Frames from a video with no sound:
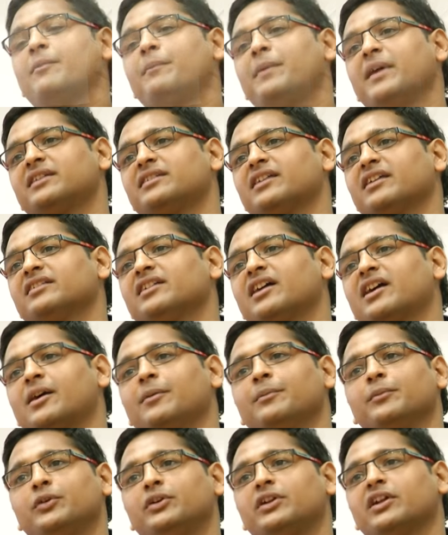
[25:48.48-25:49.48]
have purchased the
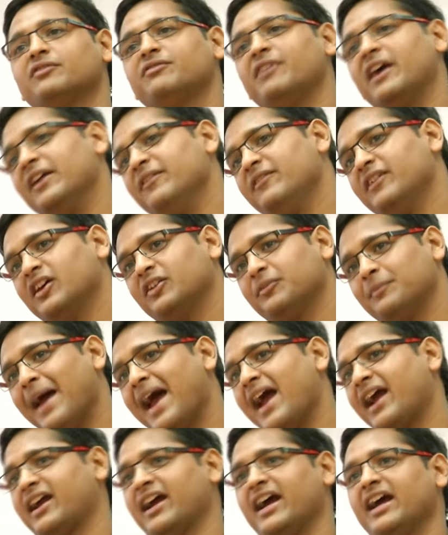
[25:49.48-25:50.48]
computer 5 years
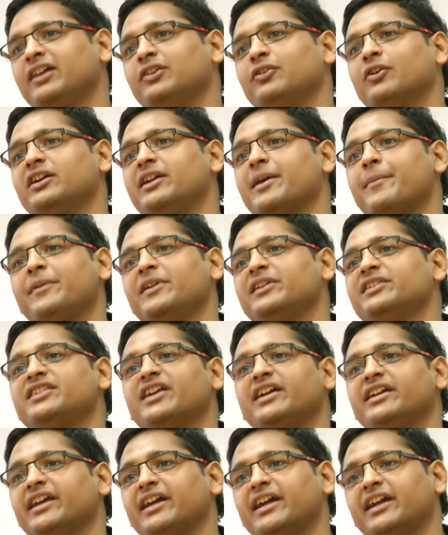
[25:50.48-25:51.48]
back and you are
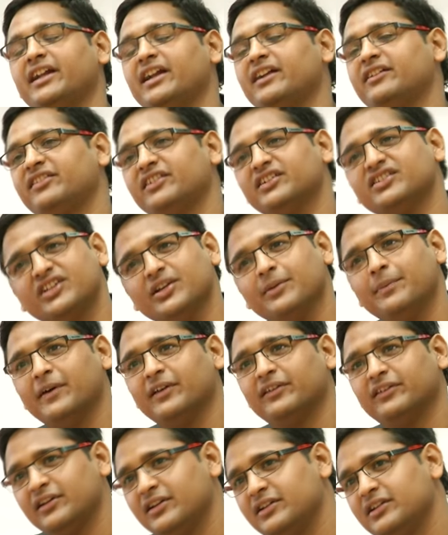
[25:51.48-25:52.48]
depreciating it at
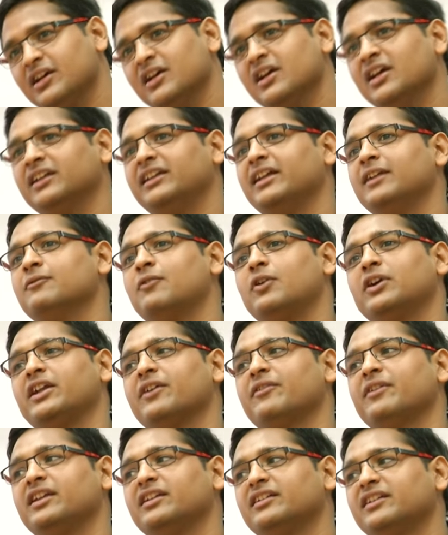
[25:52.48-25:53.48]
60%, then
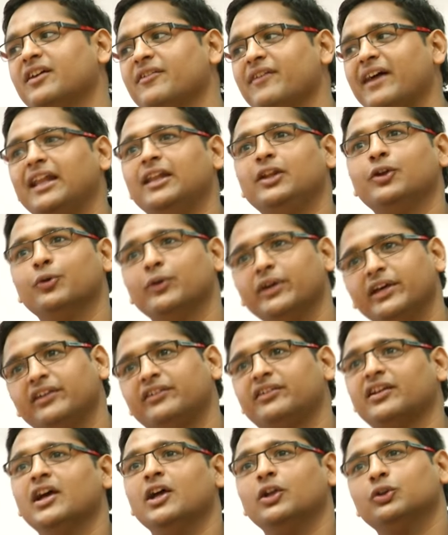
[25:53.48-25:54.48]
whatever is the value
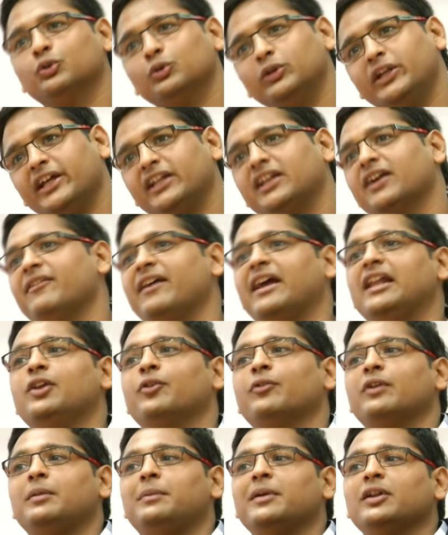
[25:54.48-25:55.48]
is, today the
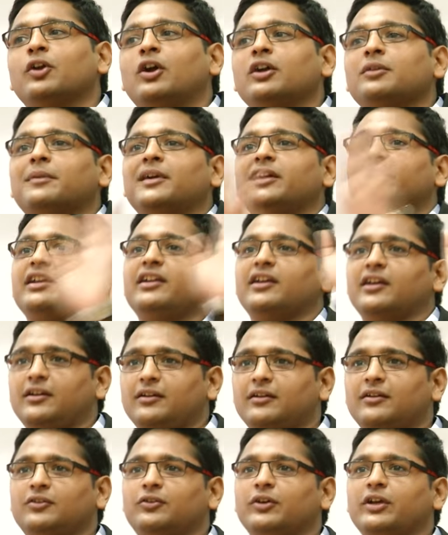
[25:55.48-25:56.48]
value will be not
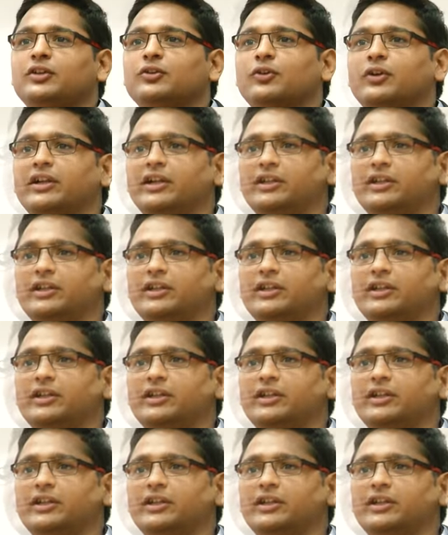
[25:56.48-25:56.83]
material. So ignore